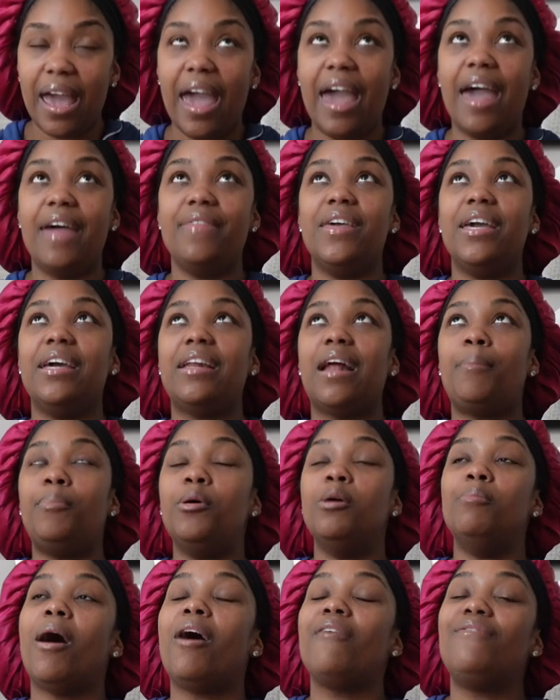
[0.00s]
and then I
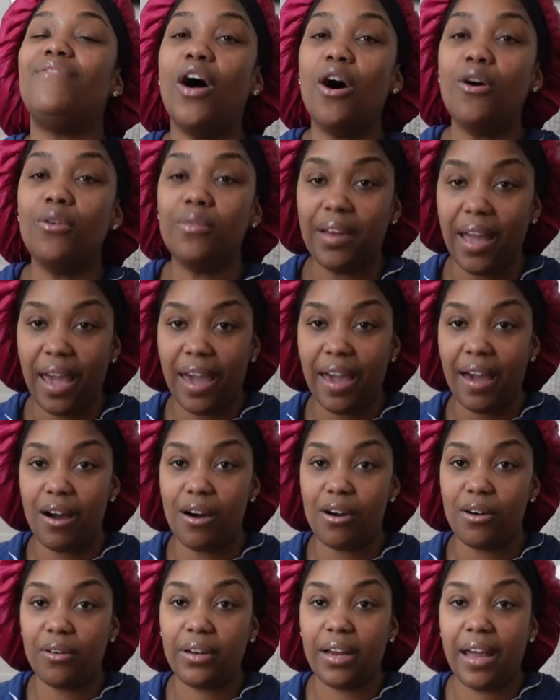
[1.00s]
put my phone
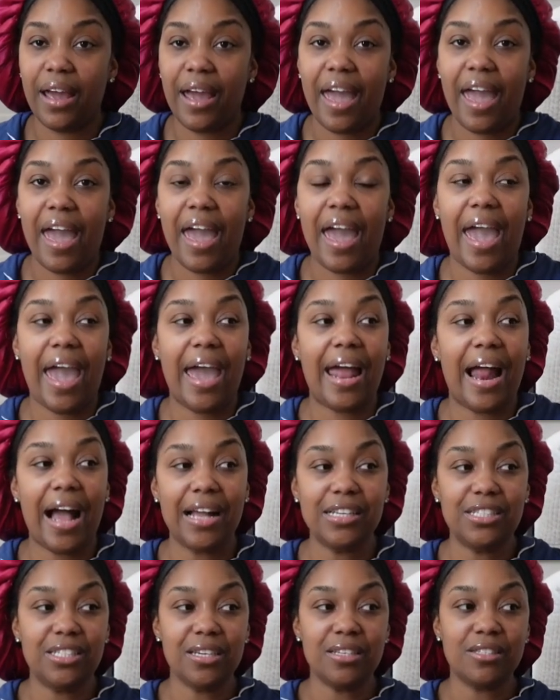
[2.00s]
down. And
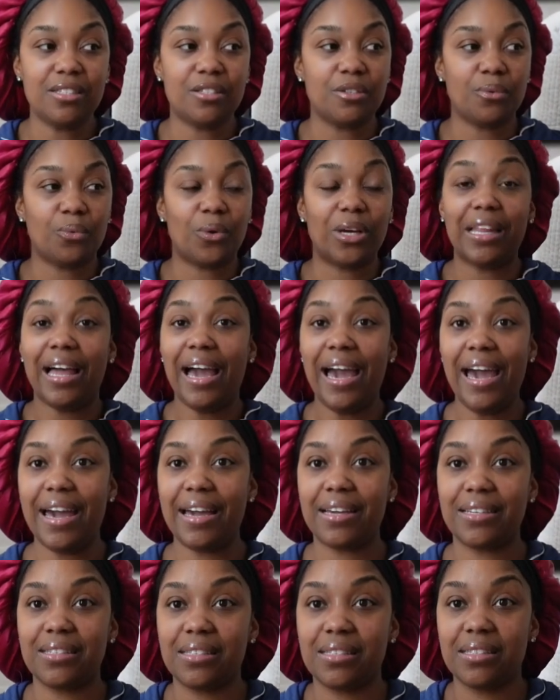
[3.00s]
I just
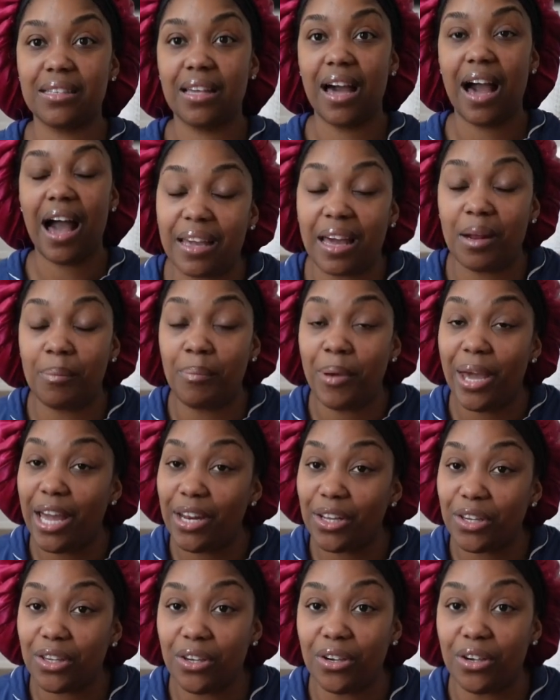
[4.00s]
relax. Got a
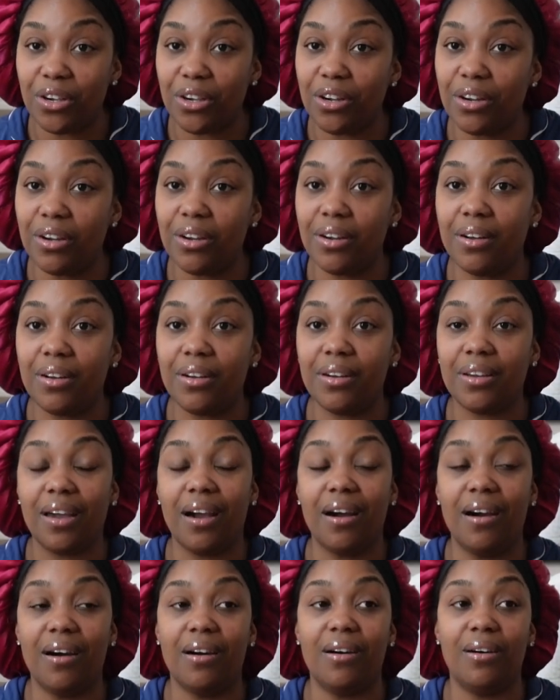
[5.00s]
pedicure.
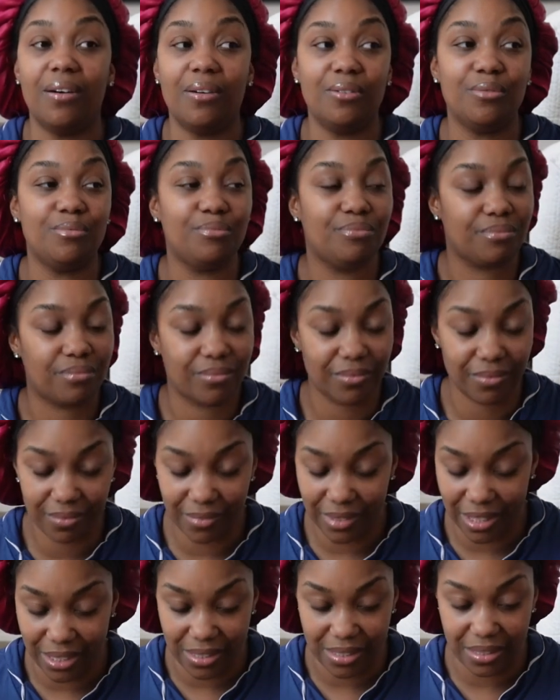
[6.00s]
Y'all,
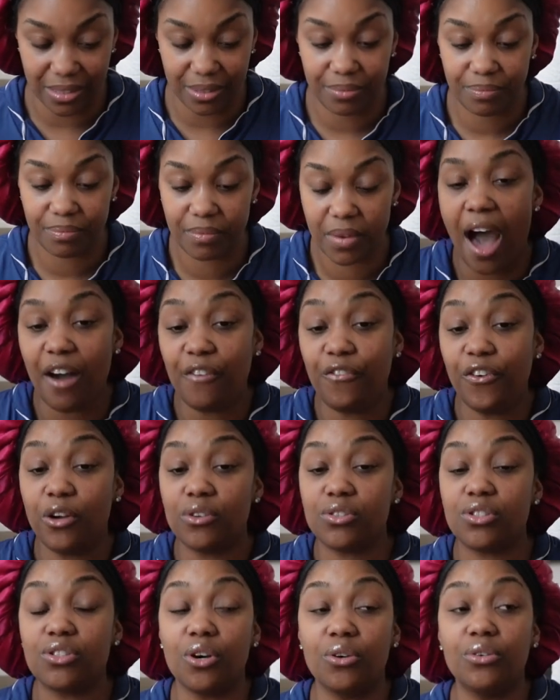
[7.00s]
listen, I
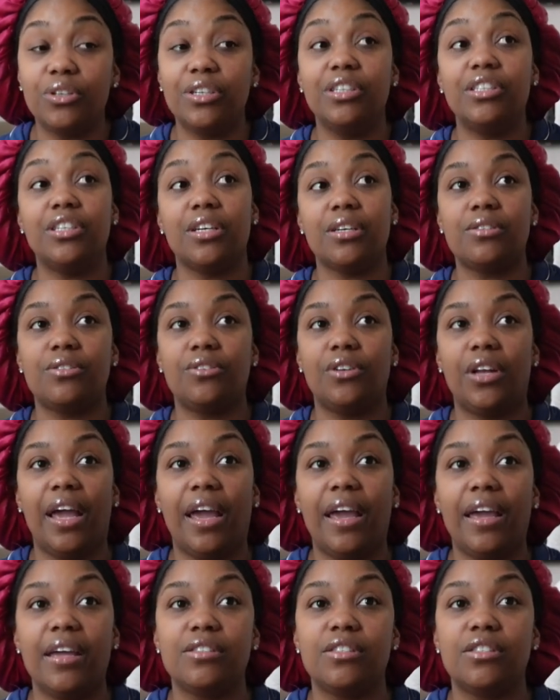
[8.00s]
felt so good
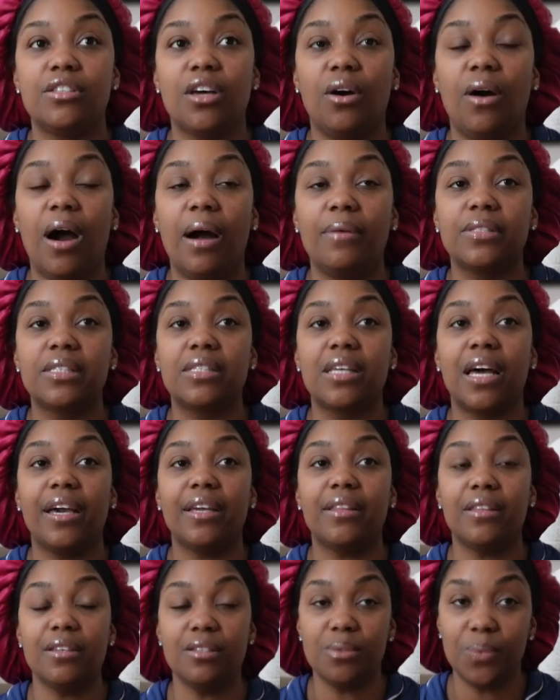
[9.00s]
yesterday. And so I was
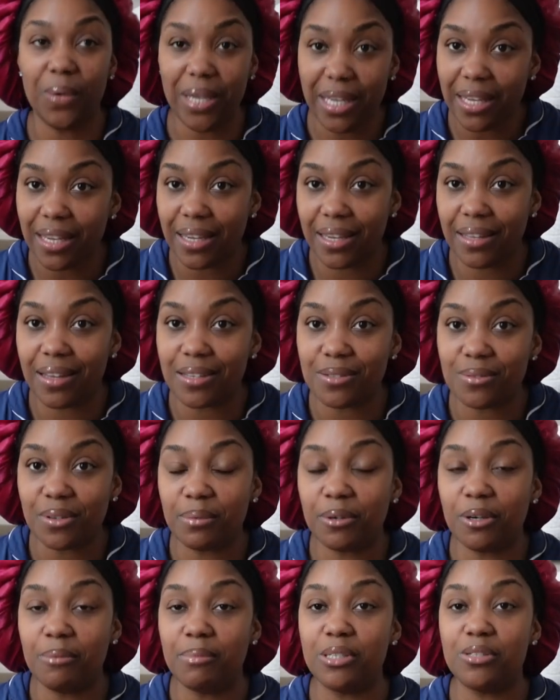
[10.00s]
like, this weekend, that's what
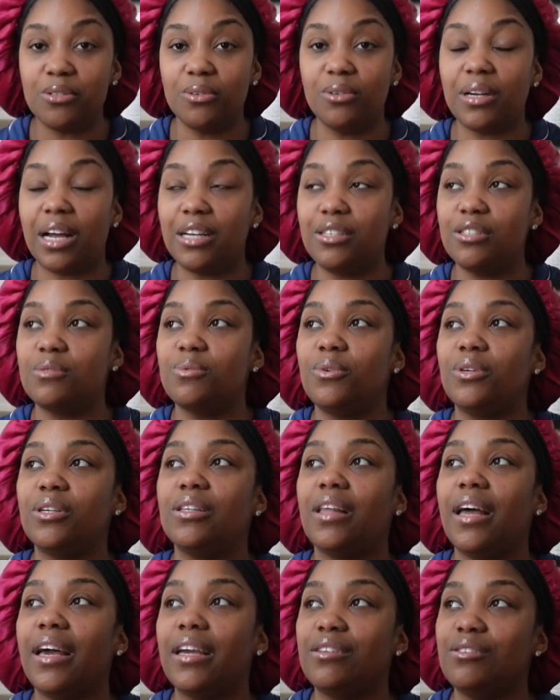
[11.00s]
I'm going to be doing. I just want to
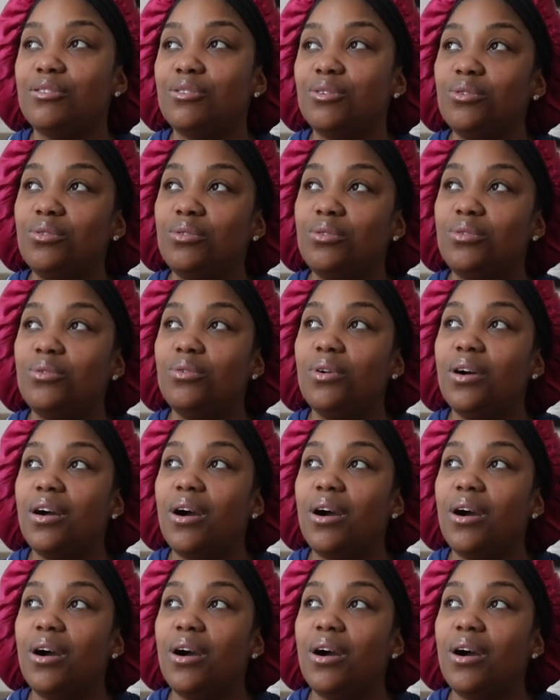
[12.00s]
like do